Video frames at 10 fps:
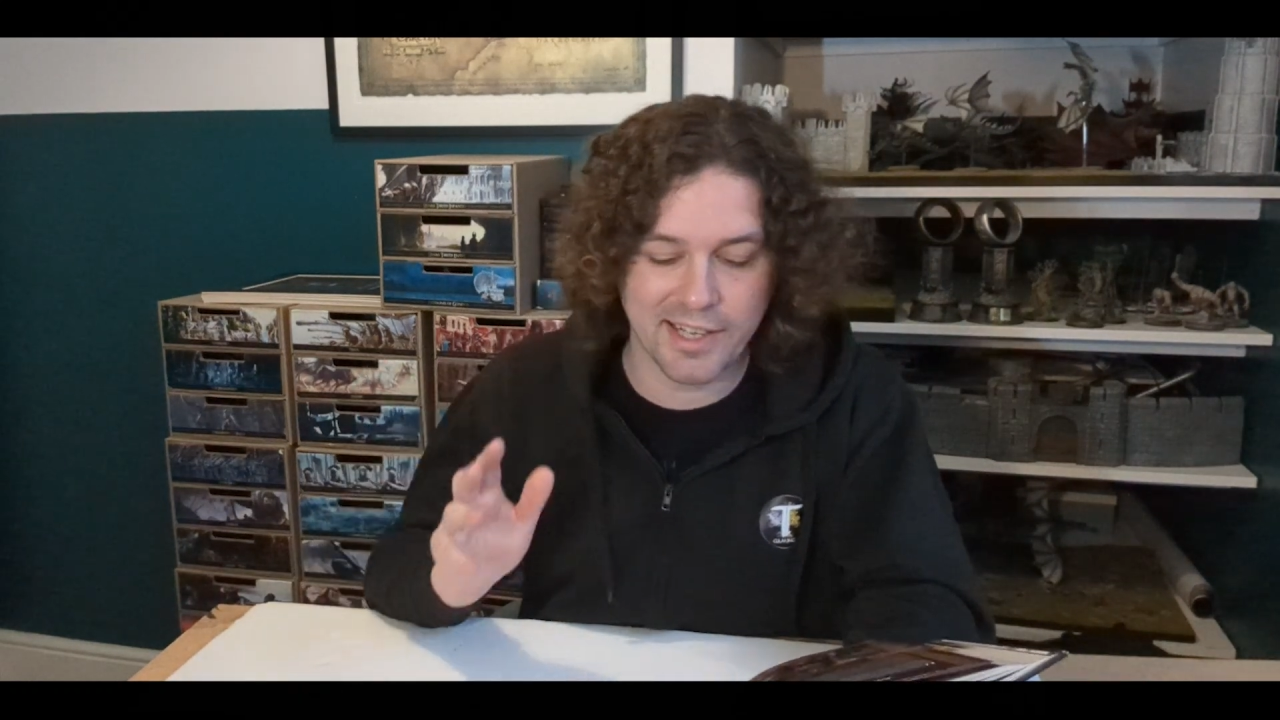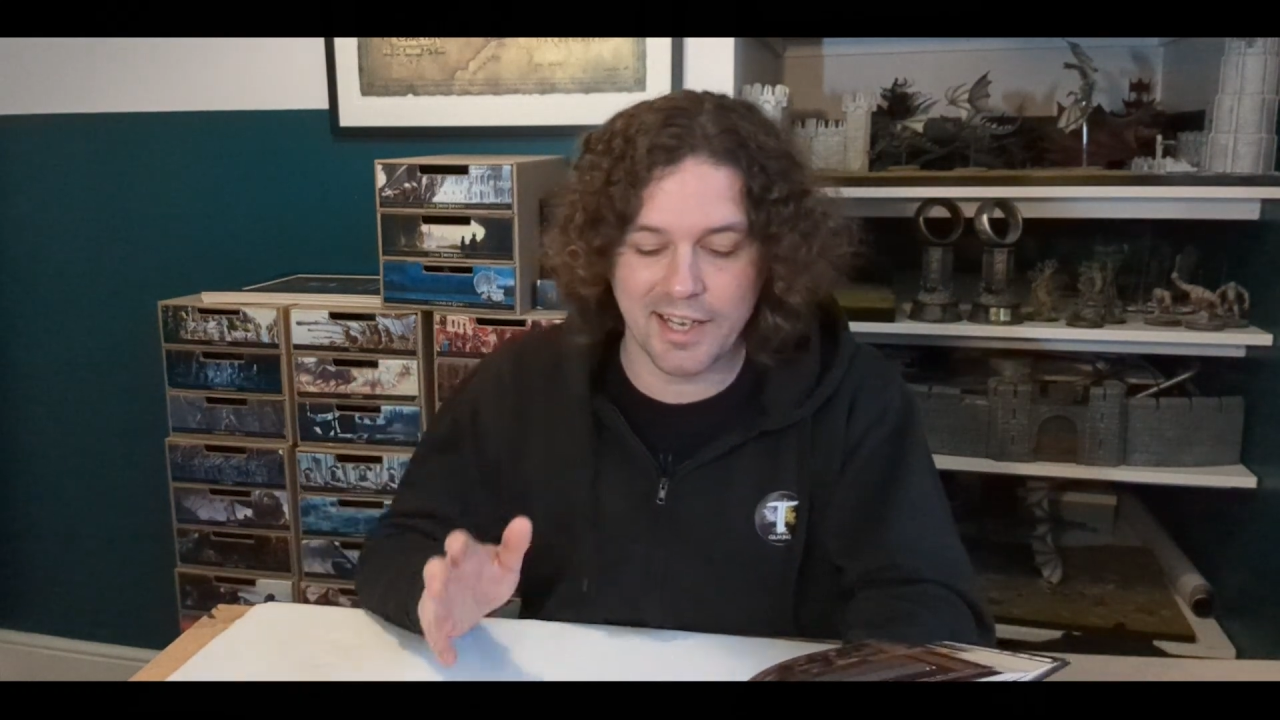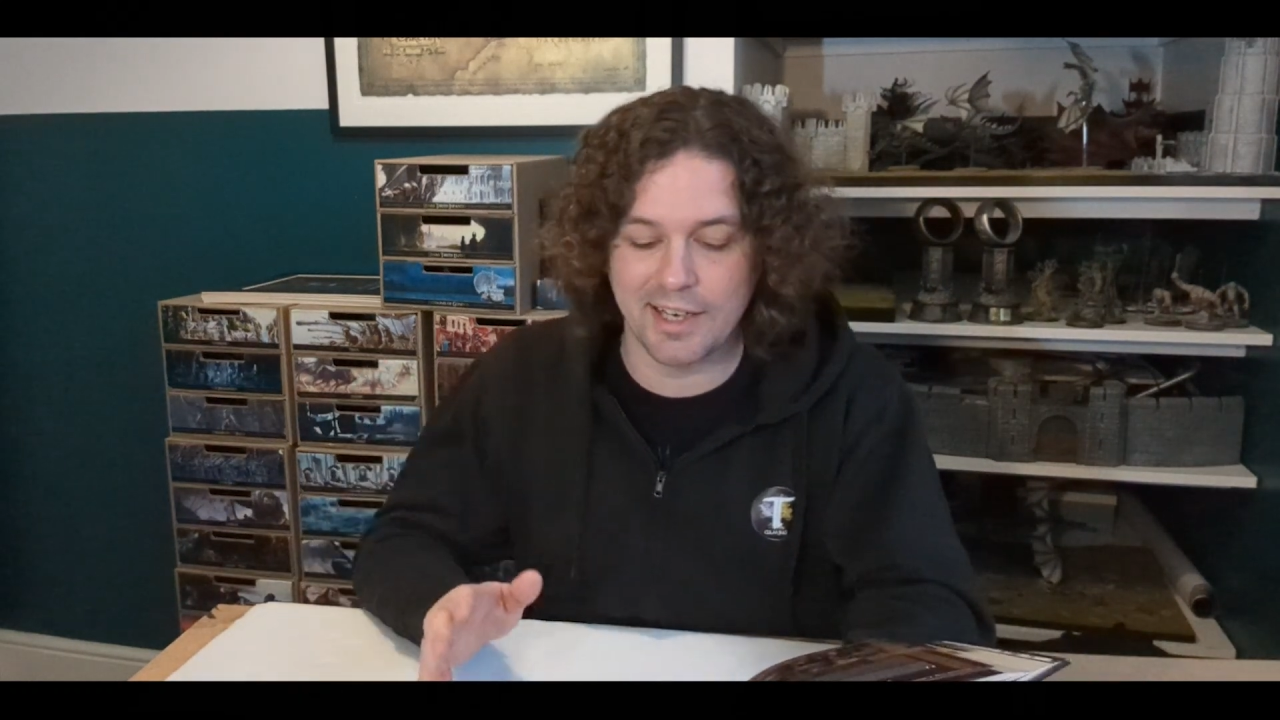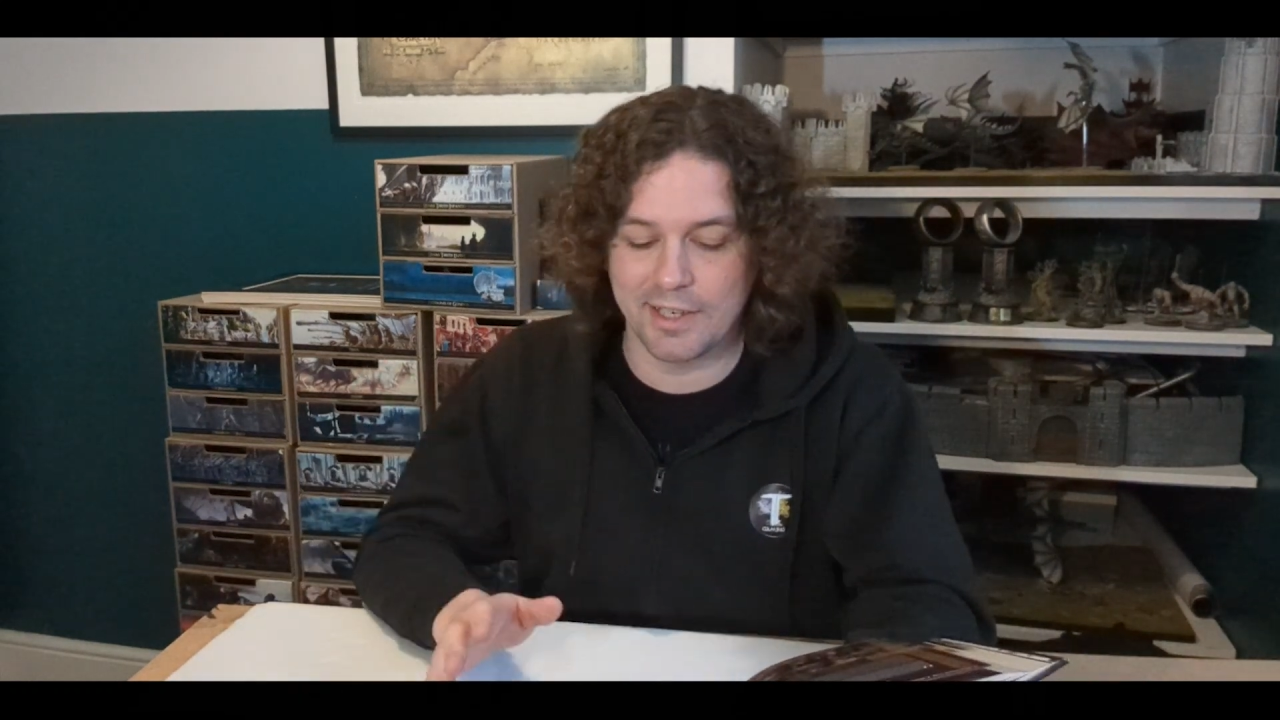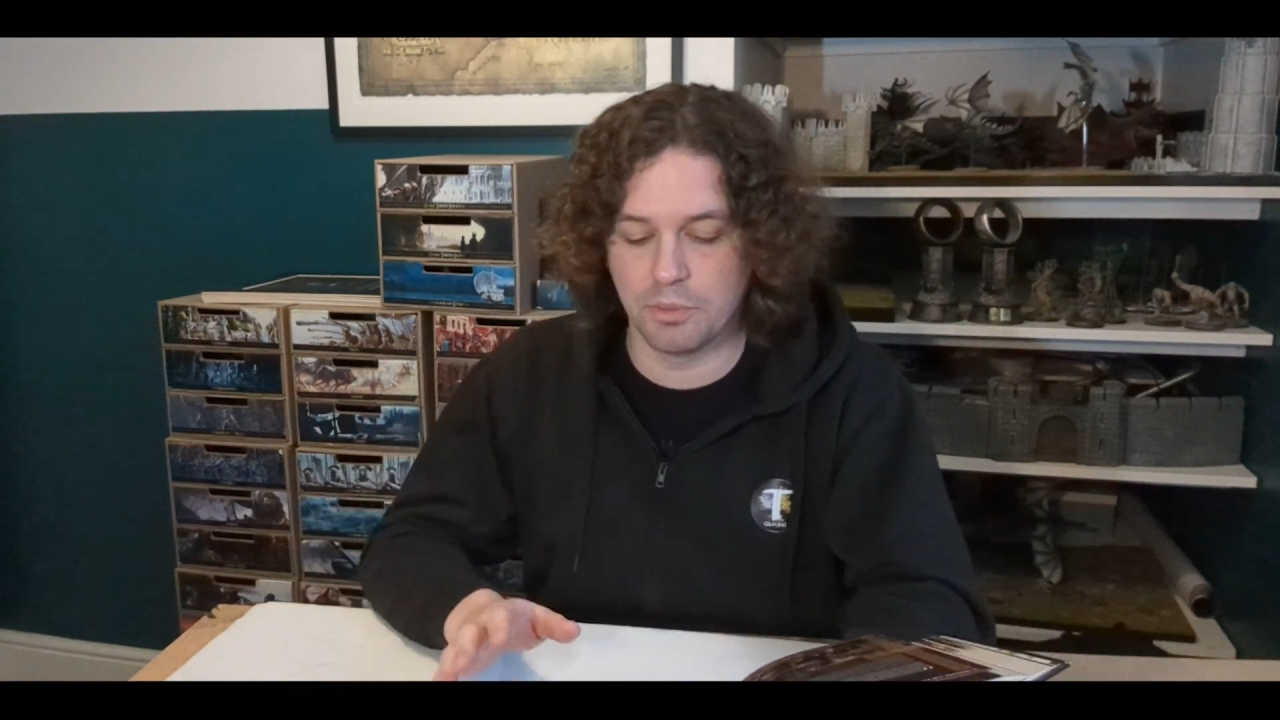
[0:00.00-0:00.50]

killy